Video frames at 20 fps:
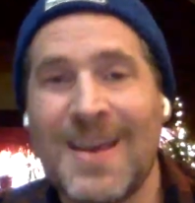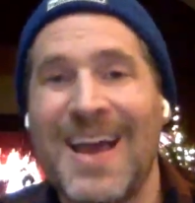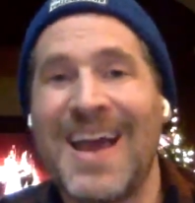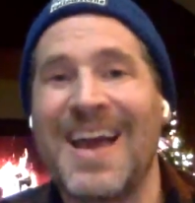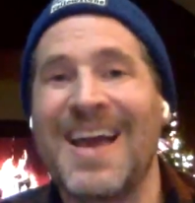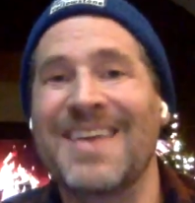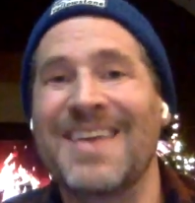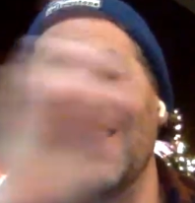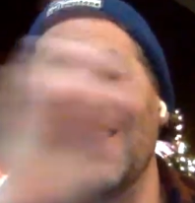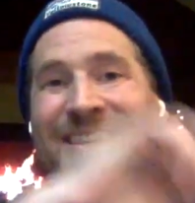
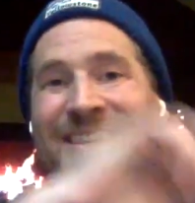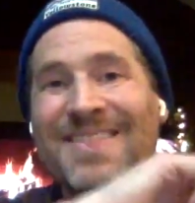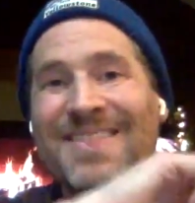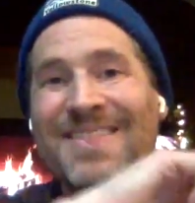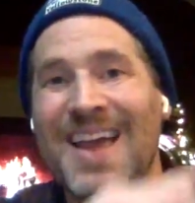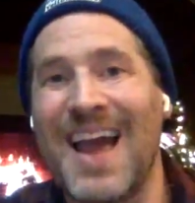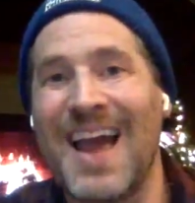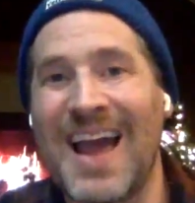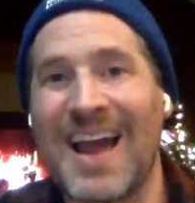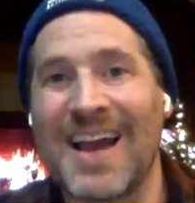and then
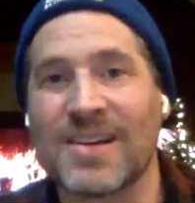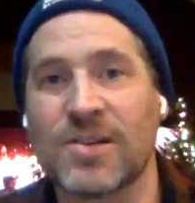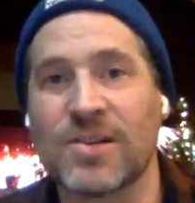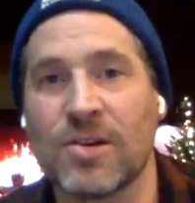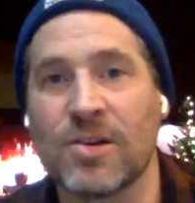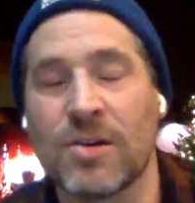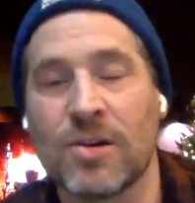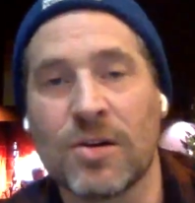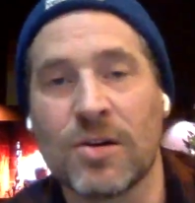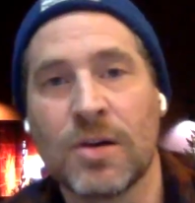the
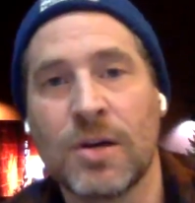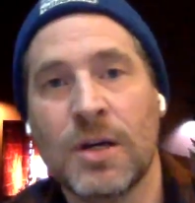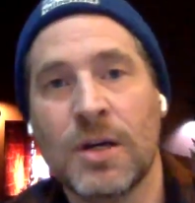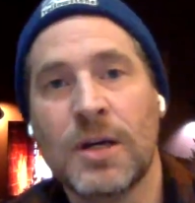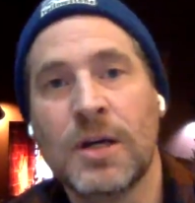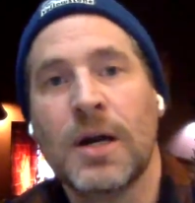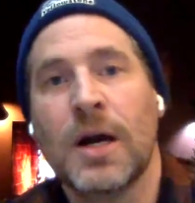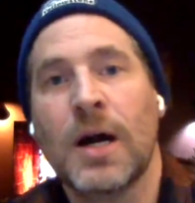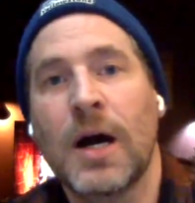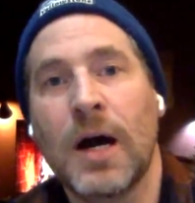actor
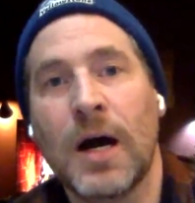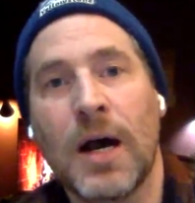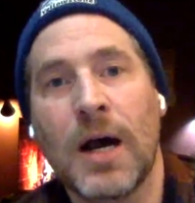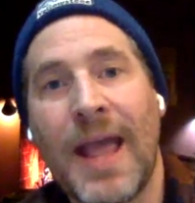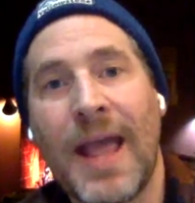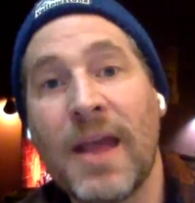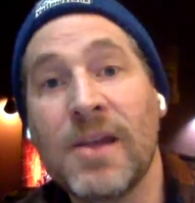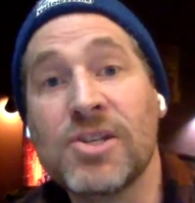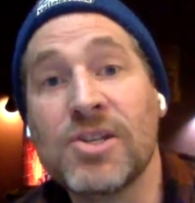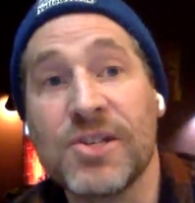
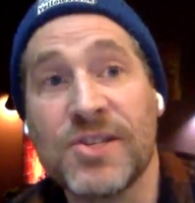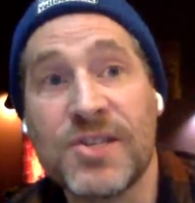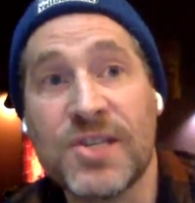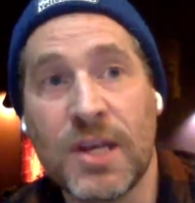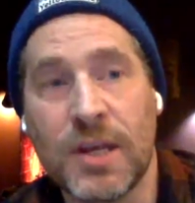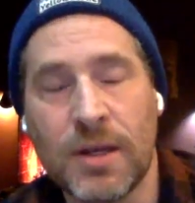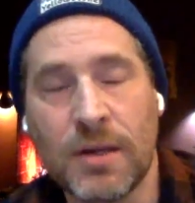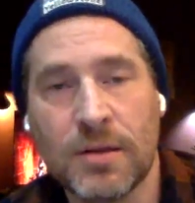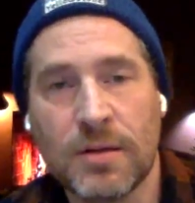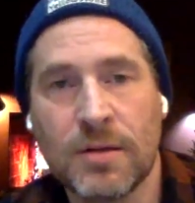
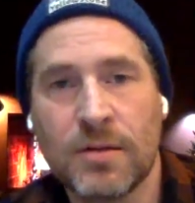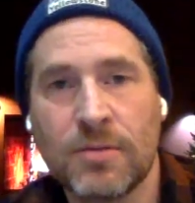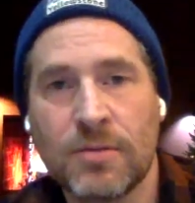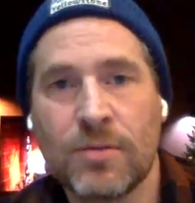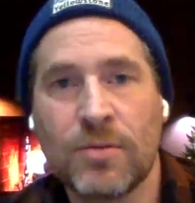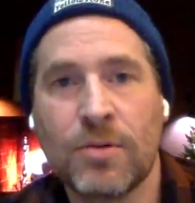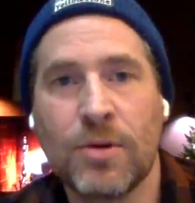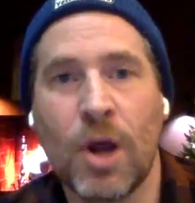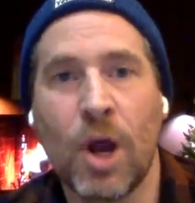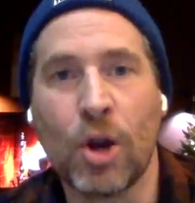agency
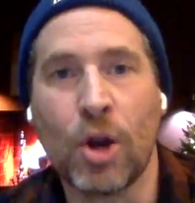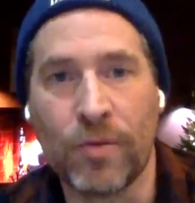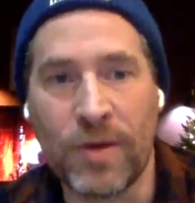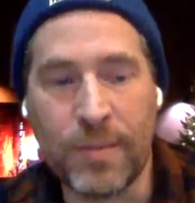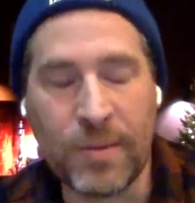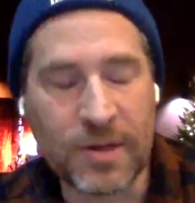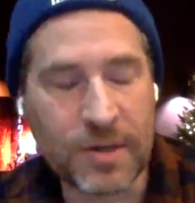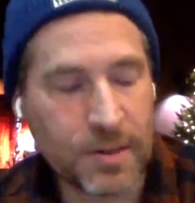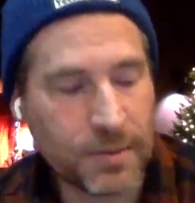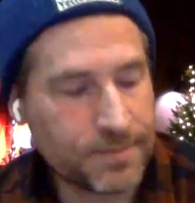
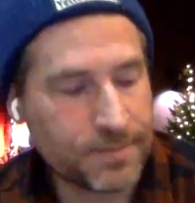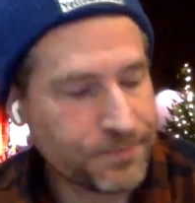agreement.